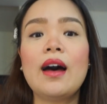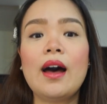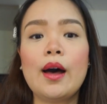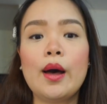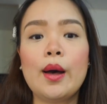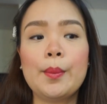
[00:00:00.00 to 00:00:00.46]

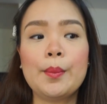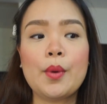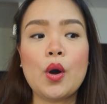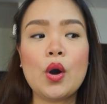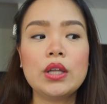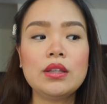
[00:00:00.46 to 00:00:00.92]

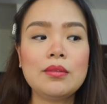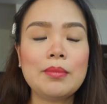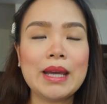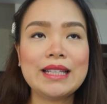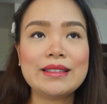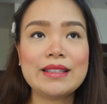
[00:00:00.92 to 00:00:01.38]
On
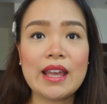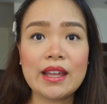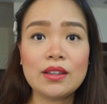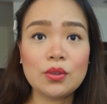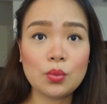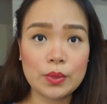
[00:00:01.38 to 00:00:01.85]
my
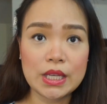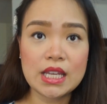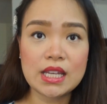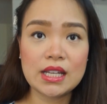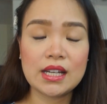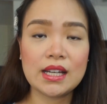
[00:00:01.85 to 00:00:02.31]
10th
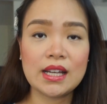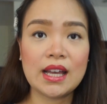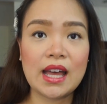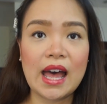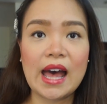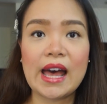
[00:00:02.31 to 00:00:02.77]
week,
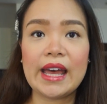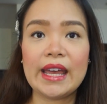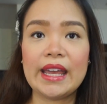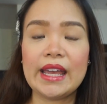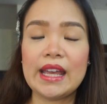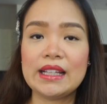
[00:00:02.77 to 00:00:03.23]

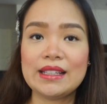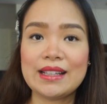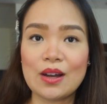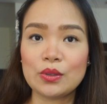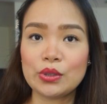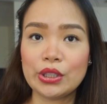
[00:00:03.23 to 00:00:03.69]
I
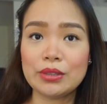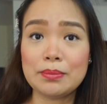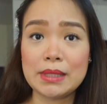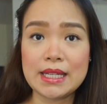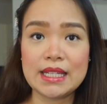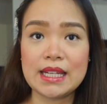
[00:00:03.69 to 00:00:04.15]
encountered
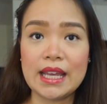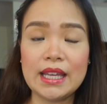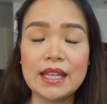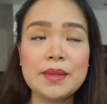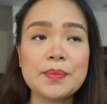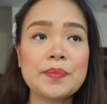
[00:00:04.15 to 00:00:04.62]

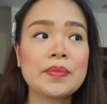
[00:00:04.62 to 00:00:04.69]
bleeding.